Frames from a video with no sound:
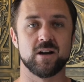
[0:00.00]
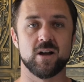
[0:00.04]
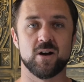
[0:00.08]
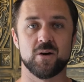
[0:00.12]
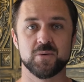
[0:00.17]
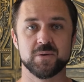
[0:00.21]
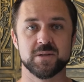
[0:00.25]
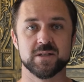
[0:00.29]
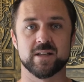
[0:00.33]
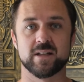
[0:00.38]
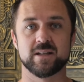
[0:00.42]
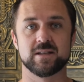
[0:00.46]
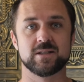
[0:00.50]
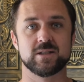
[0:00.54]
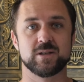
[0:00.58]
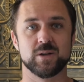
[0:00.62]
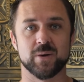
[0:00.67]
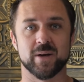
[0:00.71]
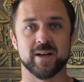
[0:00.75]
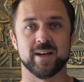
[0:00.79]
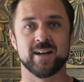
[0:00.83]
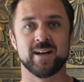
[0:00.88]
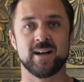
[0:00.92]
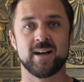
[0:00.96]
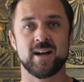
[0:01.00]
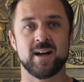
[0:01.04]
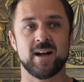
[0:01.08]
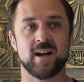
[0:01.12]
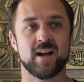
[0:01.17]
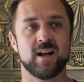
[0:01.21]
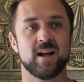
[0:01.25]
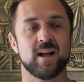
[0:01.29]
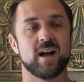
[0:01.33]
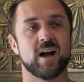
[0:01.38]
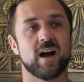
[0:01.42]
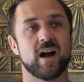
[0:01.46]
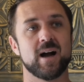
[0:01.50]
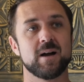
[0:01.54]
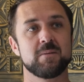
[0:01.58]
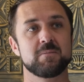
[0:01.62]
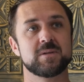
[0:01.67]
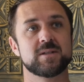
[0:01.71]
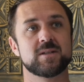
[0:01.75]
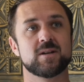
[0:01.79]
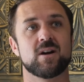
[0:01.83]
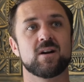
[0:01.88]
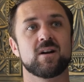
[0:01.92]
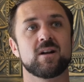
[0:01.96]
notes, let's do it. I'm
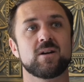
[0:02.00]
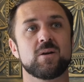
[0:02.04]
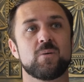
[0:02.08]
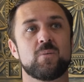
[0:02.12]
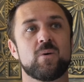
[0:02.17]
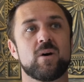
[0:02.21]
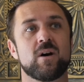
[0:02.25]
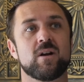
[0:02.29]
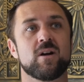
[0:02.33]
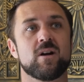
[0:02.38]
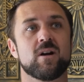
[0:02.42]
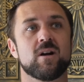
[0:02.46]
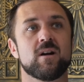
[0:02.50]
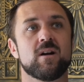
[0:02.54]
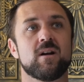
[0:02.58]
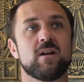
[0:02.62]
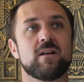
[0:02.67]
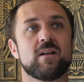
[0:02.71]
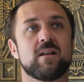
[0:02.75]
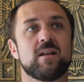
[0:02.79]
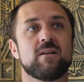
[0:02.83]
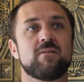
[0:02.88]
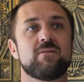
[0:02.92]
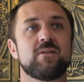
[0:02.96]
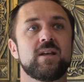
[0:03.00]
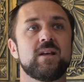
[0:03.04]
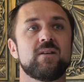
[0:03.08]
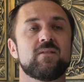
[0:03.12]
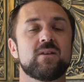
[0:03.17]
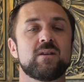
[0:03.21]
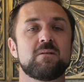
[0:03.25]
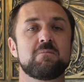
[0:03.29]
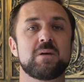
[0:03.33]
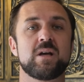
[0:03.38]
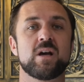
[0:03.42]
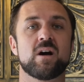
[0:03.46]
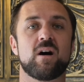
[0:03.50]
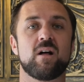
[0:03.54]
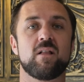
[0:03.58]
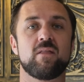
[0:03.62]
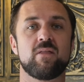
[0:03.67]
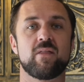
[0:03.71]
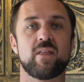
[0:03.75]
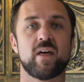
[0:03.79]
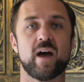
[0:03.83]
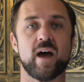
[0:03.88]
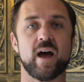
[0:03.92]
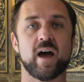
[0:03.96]
starting to wonder if even
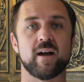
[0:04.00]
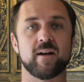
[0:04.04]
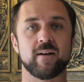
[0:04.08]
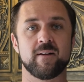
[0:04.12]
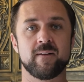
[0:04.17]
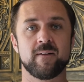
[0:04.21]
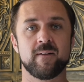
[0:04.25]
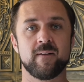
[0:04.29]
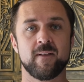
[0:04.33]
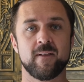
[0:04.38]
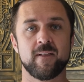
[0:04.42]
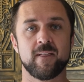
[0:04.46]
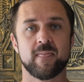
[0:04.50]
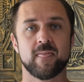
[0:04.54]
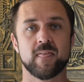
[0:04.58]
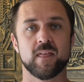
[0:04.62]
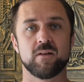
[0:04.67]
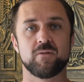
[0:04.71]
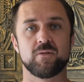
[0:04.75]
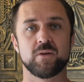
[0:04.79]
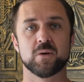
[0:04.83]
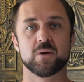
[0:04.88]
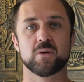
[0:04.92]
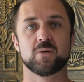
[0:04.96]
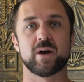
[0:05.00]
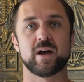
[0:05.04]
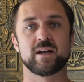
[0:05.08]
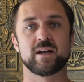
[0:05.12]
beyond that, if you were to